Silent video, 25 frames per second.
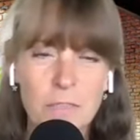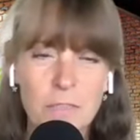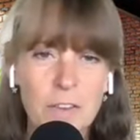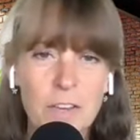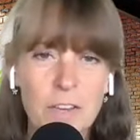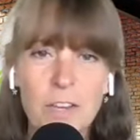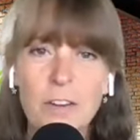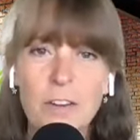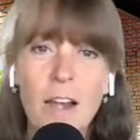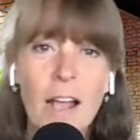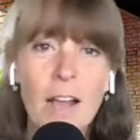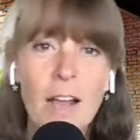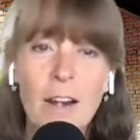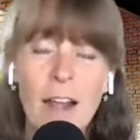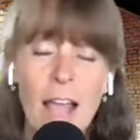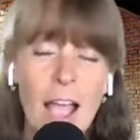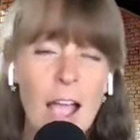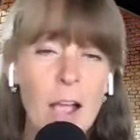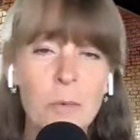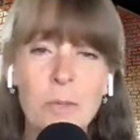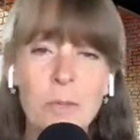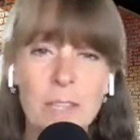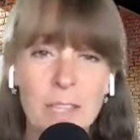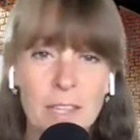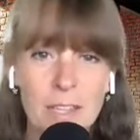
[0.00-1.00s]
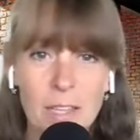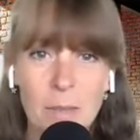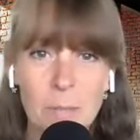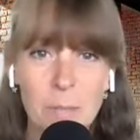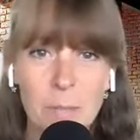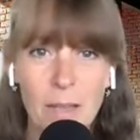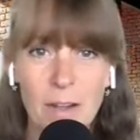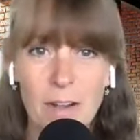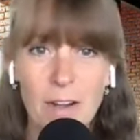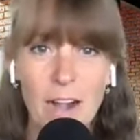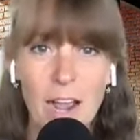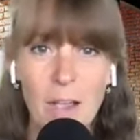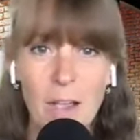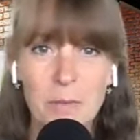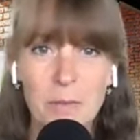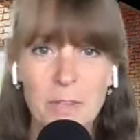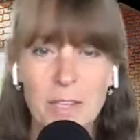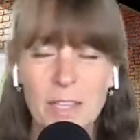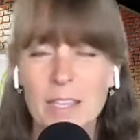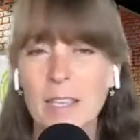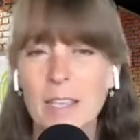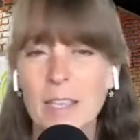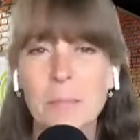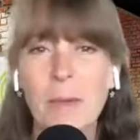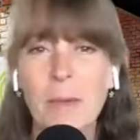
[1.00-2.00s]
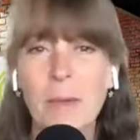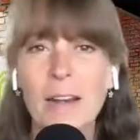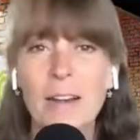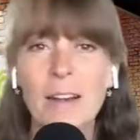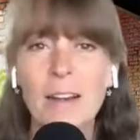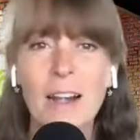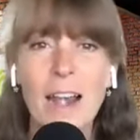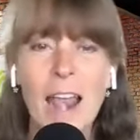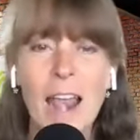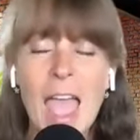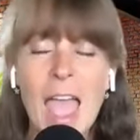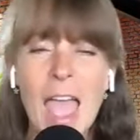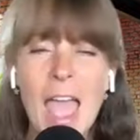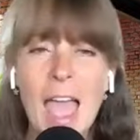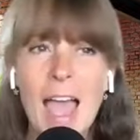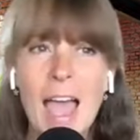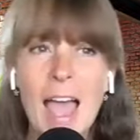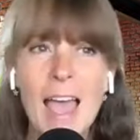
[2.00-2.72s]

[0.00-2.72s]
figure out how we can get better. Right.